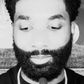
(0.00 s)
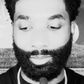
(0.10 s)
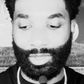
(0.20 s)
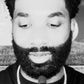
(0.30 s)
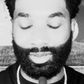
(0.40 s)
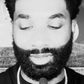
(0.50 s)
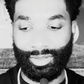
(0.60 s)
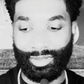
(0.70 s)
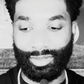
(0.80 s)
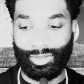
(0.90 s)

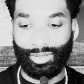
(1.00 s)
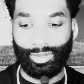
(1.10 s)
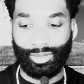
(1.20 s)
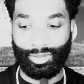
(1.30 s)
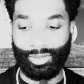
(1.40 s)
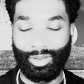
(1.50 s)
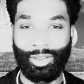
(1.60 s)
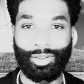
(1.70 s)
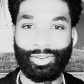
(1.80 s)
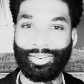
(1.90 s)
because
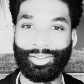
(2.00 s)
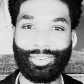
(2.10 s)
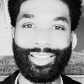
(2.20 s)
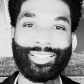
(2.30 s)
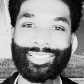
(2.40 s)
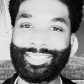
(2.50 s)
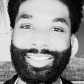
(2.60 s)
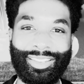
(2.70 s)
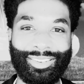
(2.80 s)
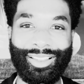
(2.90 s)
they can
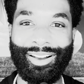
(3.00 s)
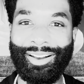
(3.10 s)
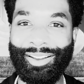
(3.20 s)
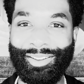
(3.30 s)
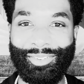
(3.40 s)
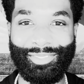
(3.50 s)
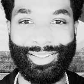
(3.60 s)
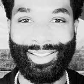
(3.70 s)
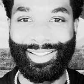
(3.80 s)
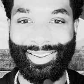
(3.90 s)
sing live,
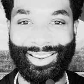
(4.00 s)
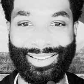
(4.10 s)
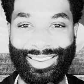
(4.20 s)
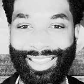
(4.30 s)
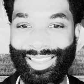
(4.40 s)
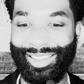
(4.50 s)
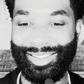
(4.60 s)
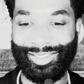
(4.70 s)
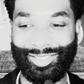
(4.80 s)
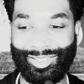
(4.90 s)
they
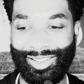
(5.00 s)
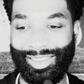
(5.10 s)
dance,